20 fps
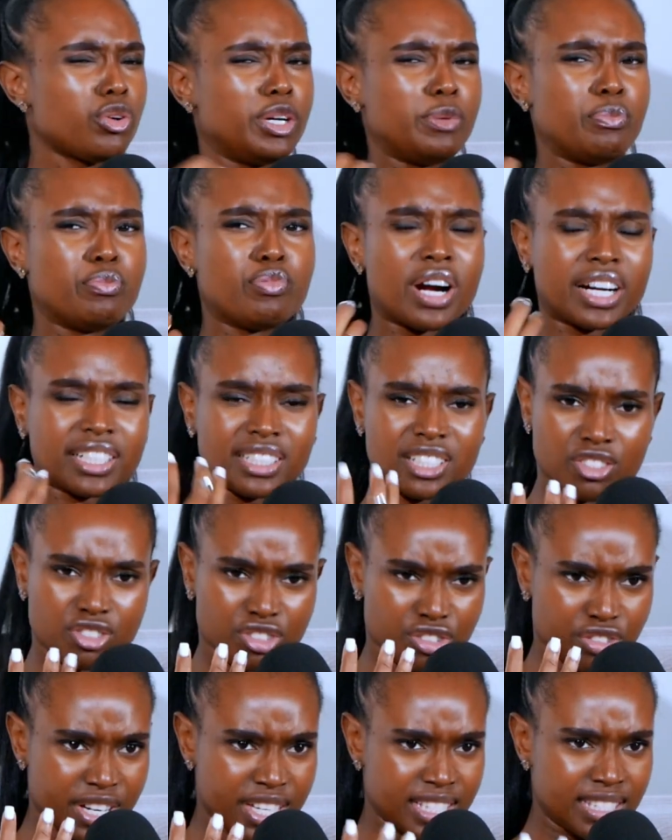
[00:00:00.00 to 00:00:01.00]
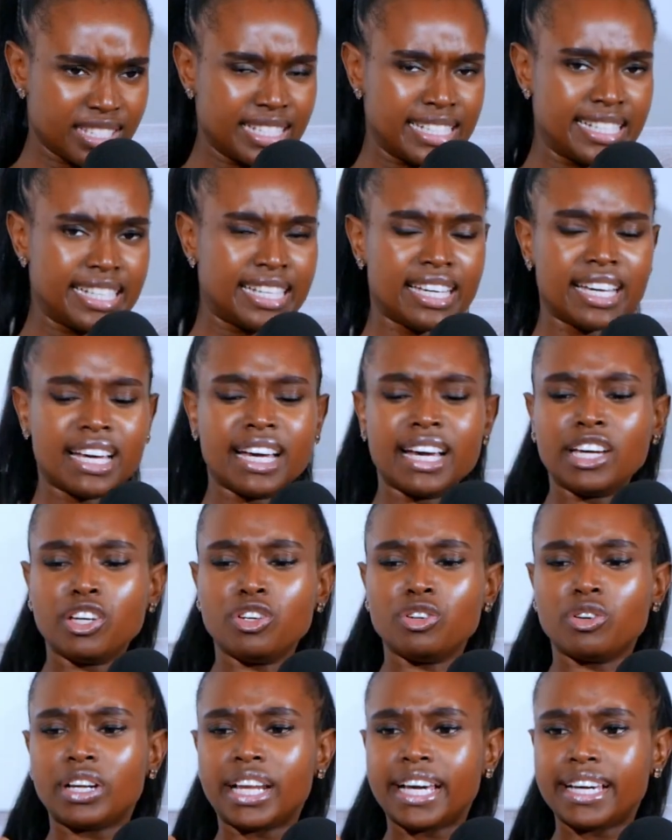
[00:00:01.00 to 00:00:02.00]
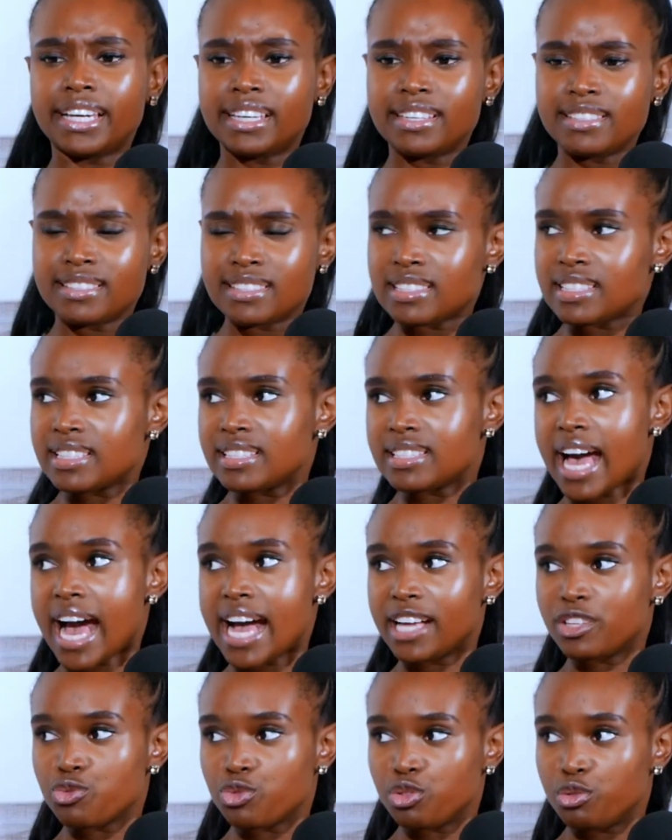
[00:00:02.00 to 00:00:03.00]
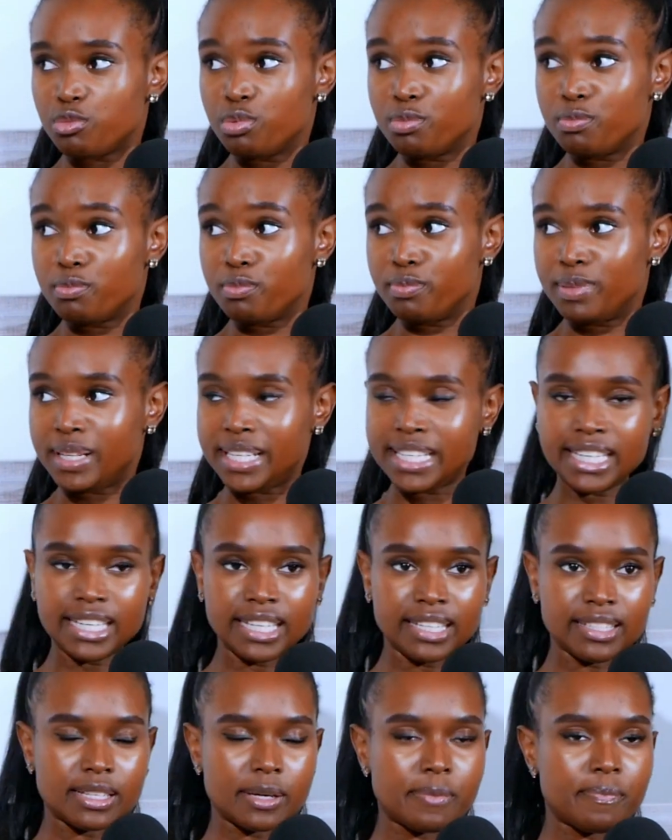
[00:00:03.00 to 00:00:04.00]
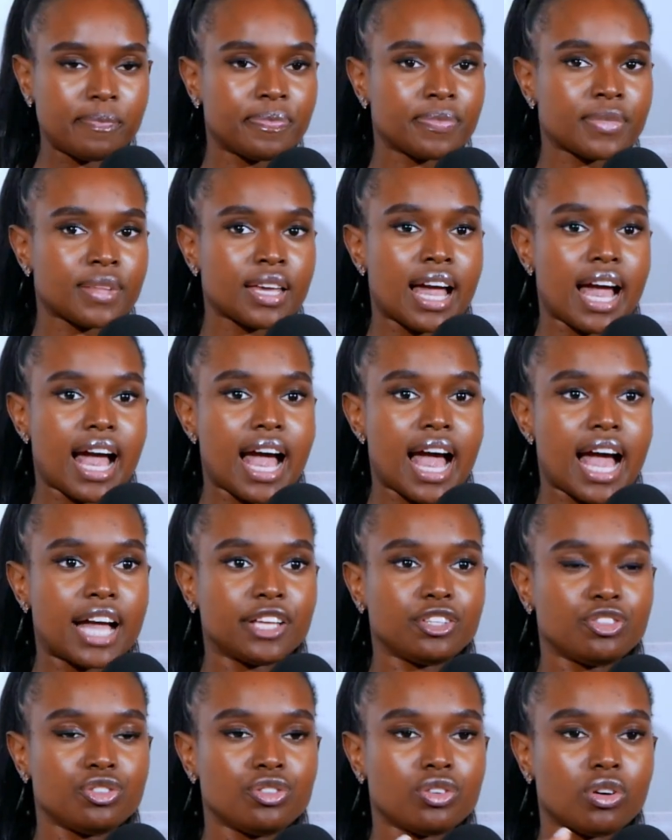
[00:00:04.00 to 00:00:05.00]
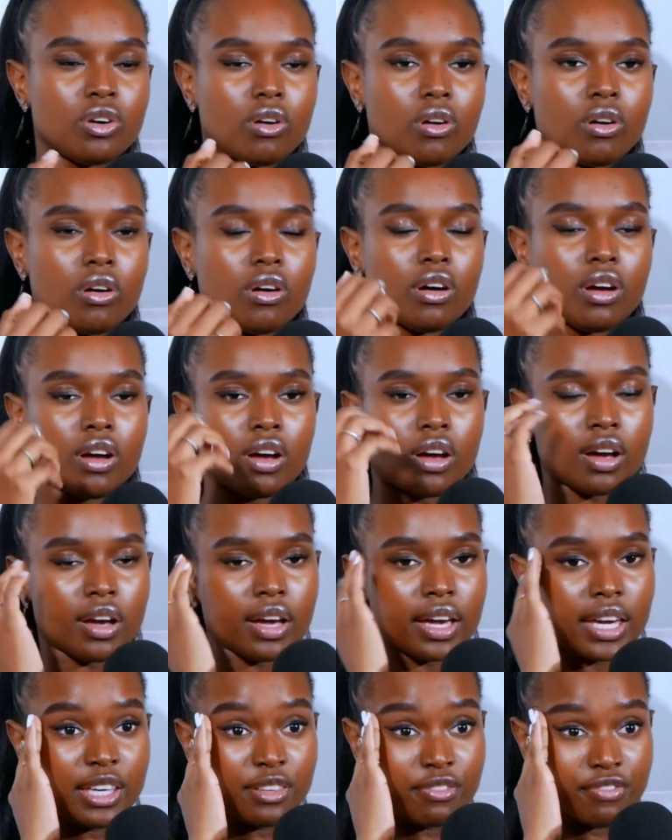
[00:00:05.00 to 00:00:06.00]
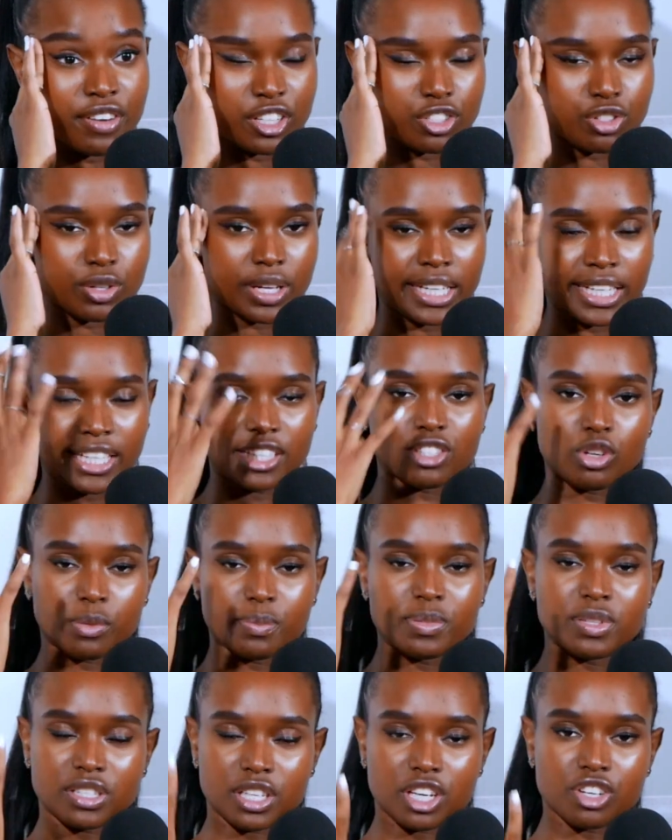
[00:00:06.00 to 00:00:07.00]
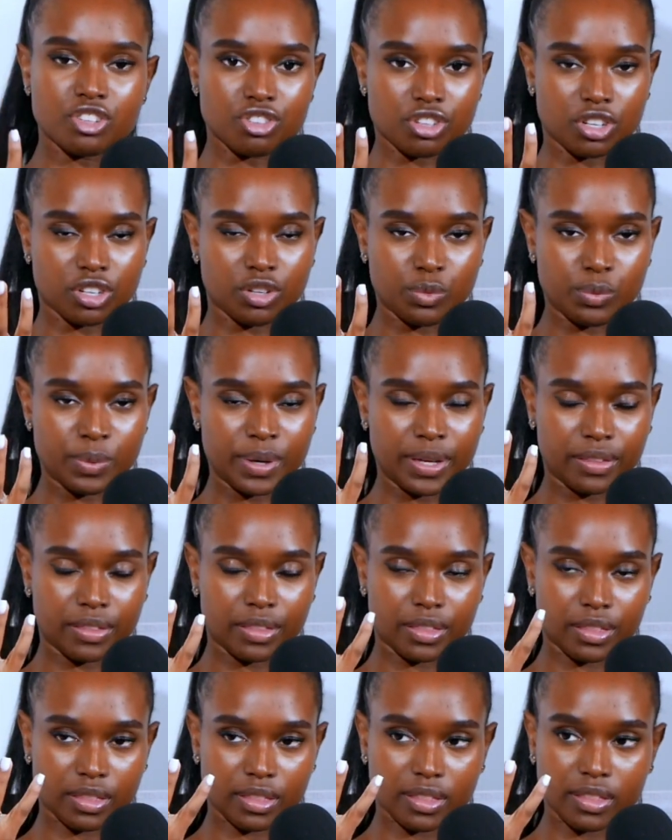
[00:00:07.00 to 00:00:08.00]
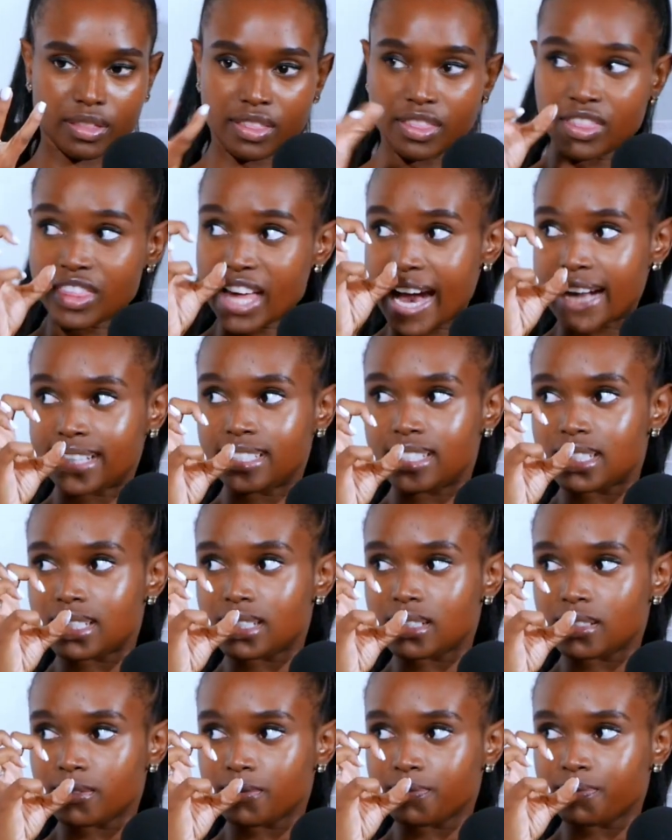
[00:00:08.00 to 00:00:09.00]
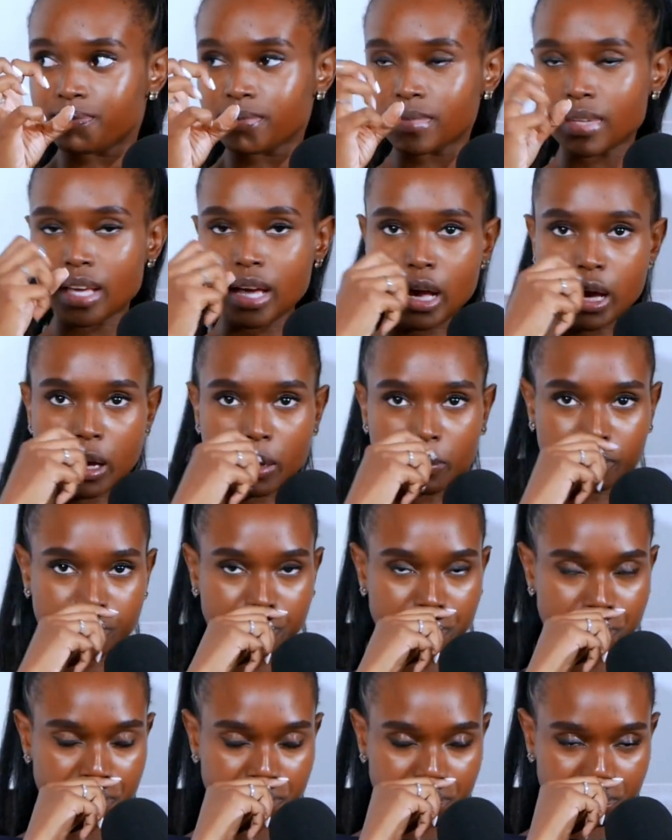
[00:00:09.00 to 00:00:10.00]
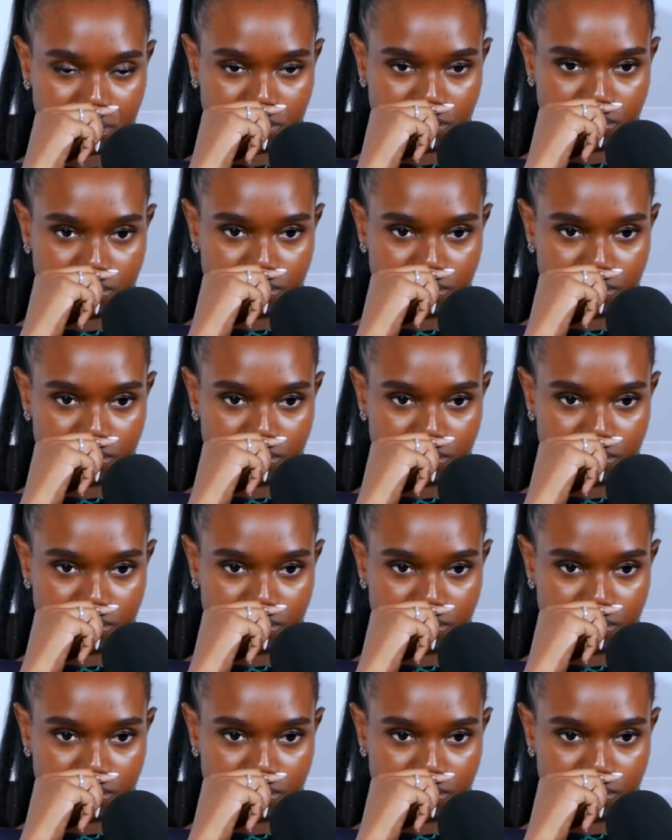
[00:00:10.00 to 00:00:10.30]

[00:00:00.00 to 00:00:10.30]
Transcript: So he practiced crazily, you know, like his his hands would bleed, and you know, eventually his obsession with that um